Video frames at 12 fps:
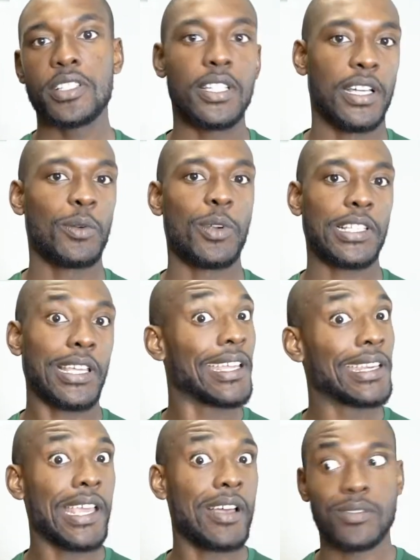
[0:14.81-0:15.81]
work like
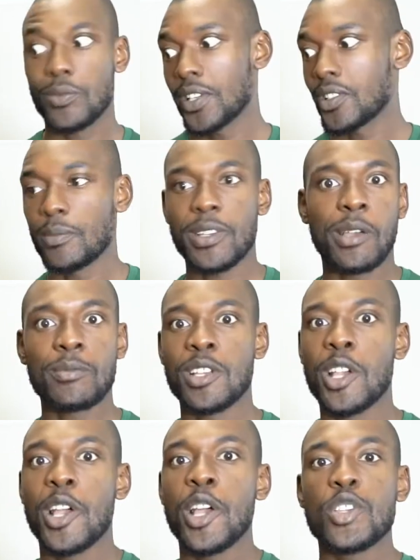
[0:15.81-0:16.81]
80 hours a week sometimes.
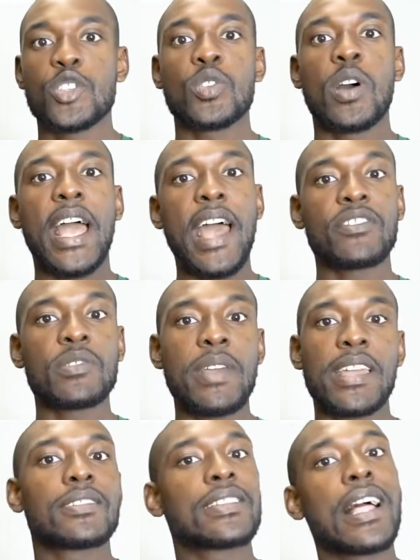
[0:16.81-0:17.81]
So I have to
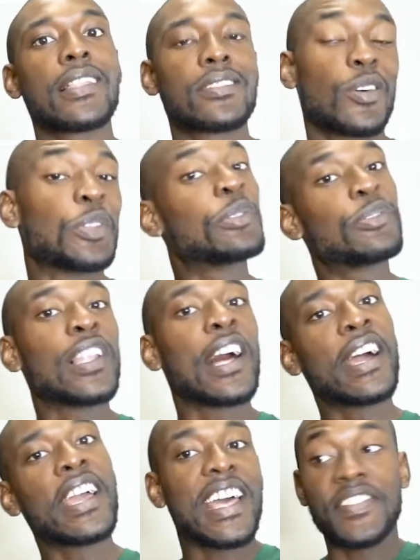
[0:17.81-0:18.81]
make salads on the
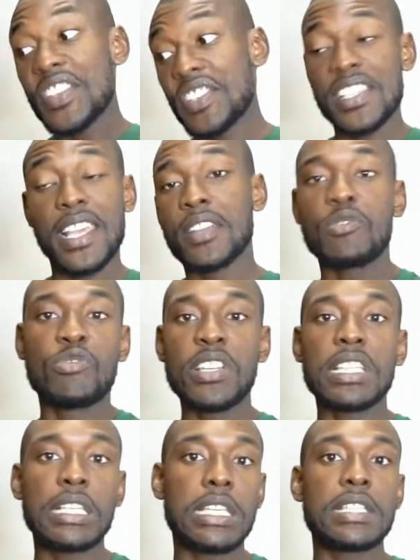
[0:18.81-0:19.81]
fly, and this is like a really
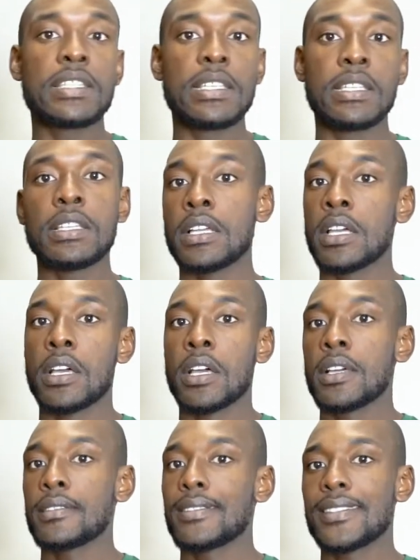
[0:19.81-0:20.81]
easy
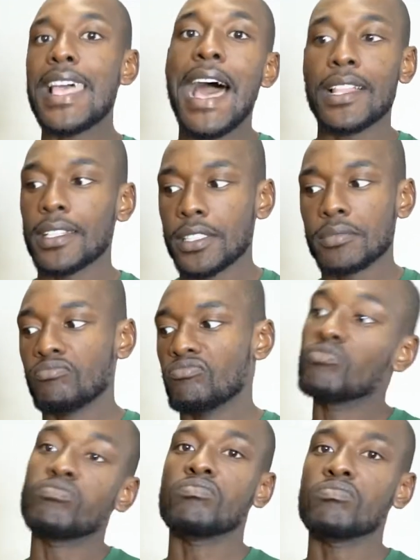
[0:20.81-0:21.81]
salad.
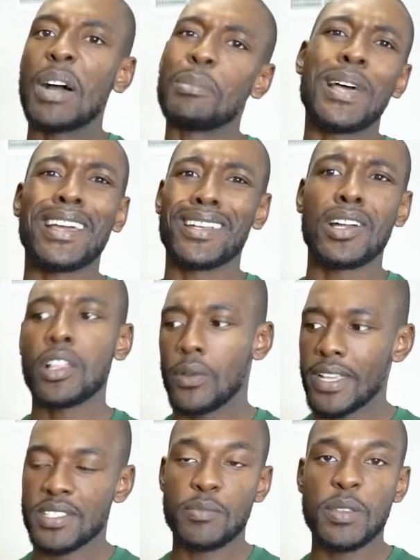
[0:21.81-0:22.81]
I'm not gonna call it a
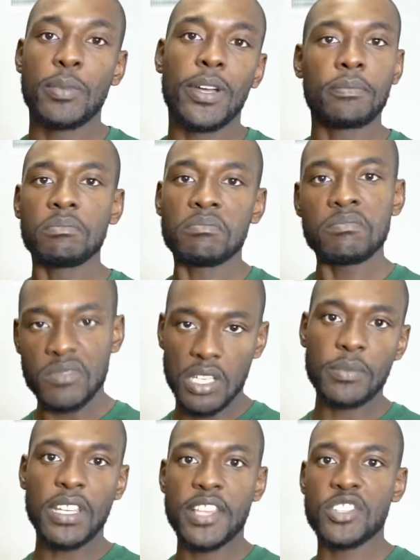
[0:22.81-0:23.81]
recipe, but
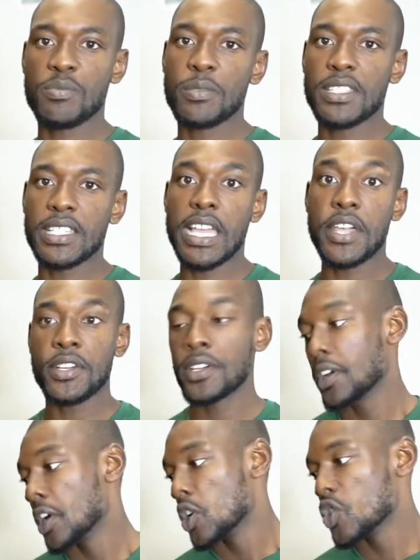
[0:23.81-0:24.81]
something I just put together.
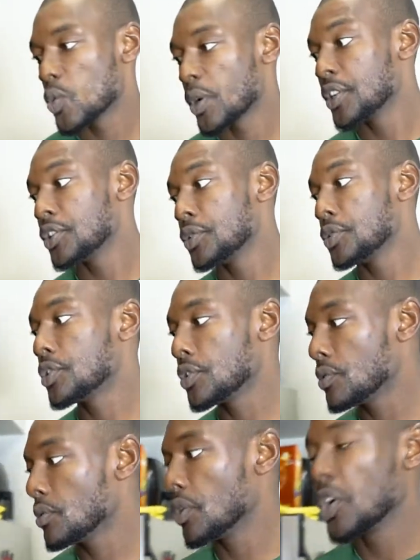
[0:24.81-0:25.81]
So we're gonna do two.